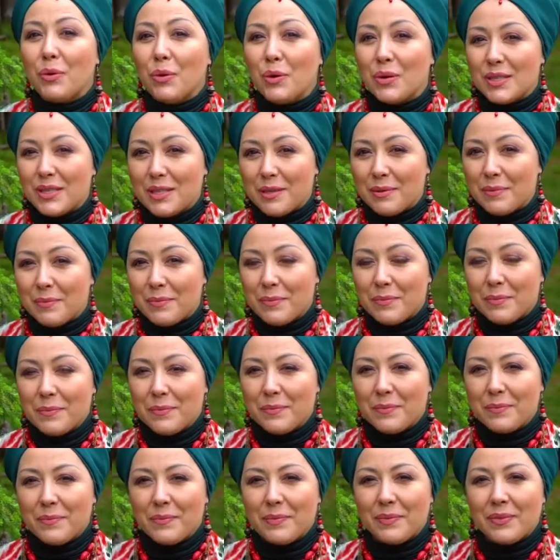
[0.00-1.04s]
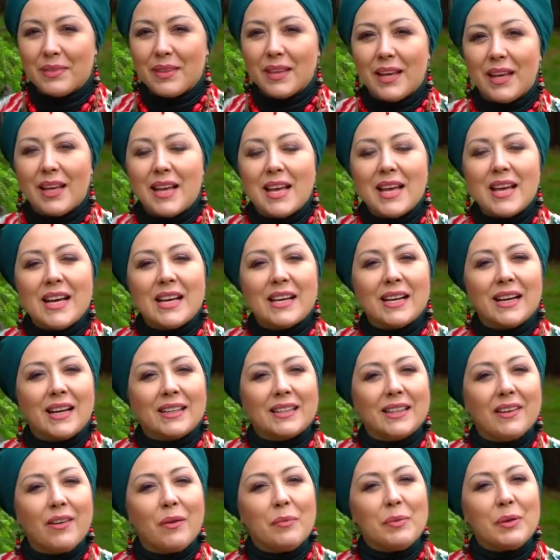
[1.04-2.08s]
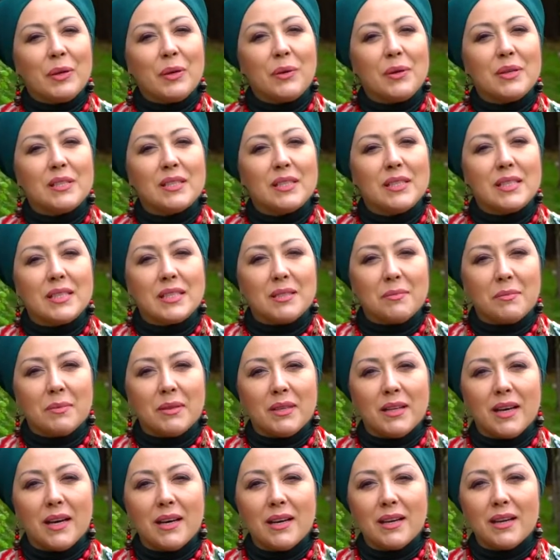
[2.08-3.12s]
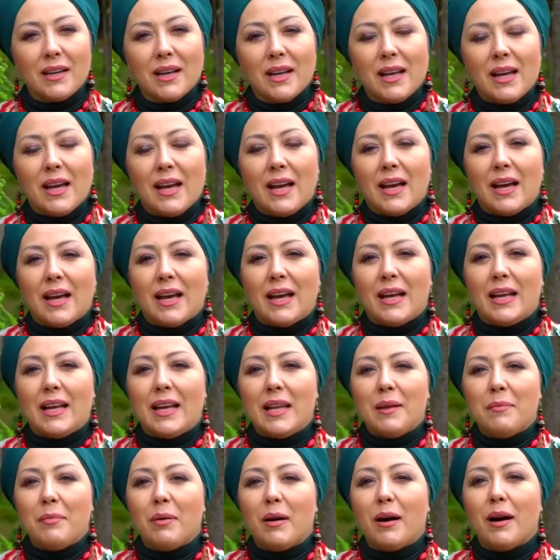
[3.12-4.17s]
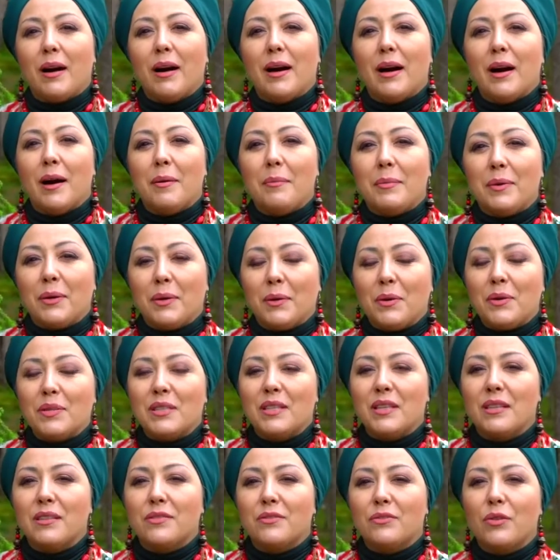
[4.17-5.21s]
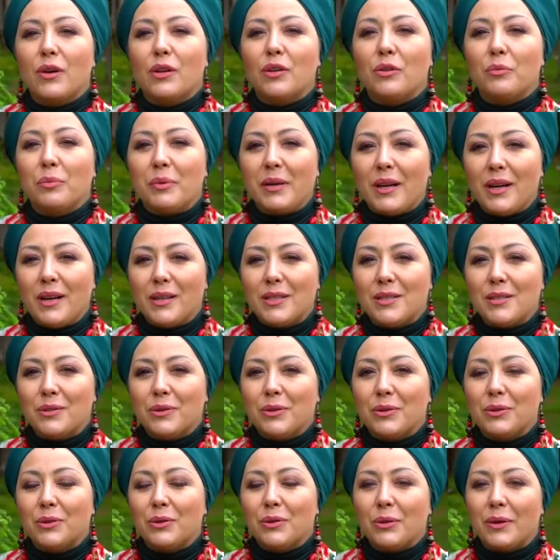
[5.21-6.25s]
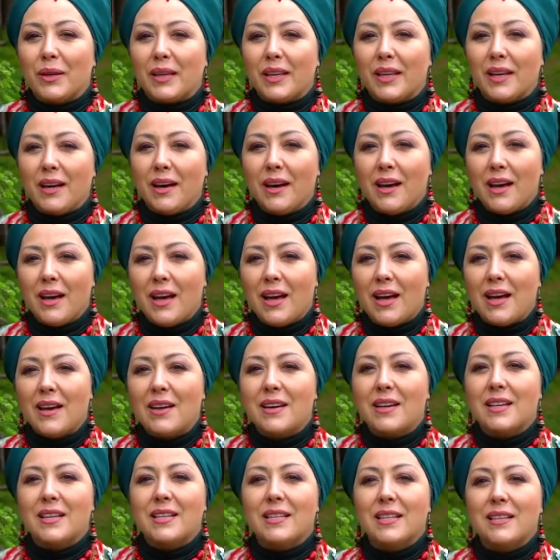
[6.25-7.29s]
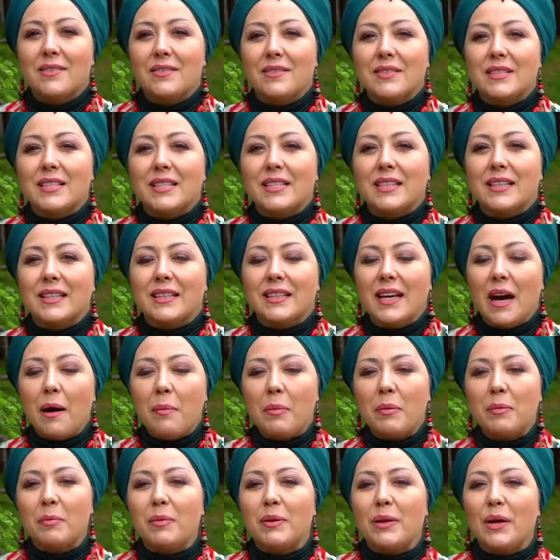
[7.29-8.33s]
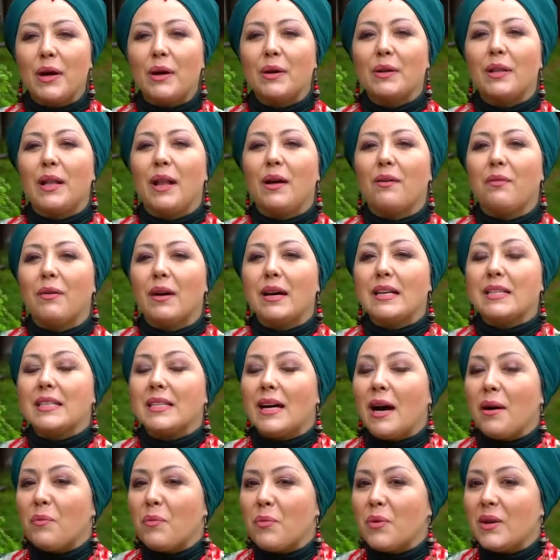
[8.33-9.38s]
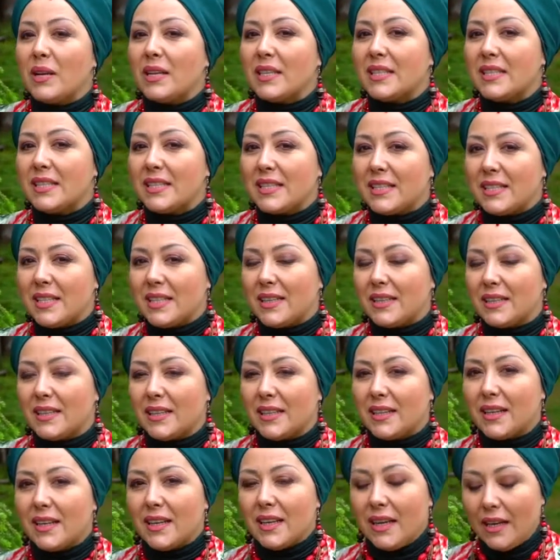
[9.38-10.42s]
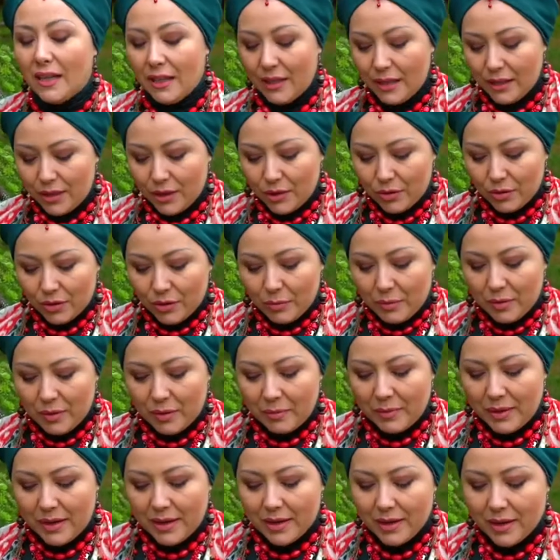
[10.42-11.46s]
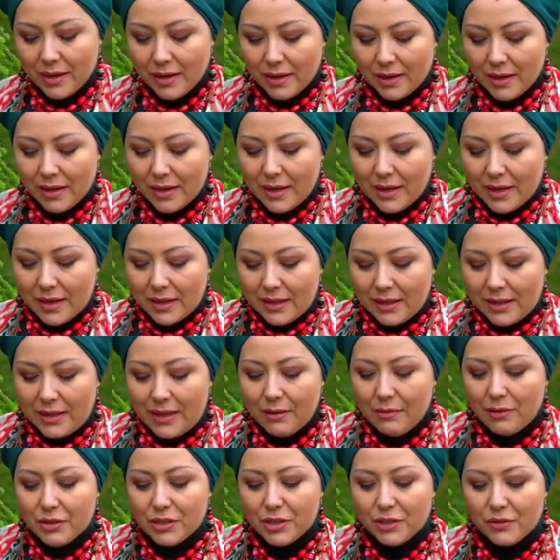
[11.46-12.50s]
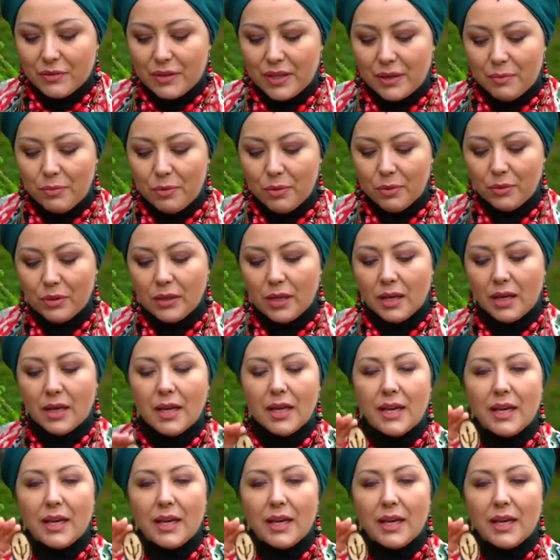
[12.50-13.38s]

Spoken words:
When you come to a seminar or an individual practice, I always choose an amulet of power for you. For example, for your child or partner, I picked up an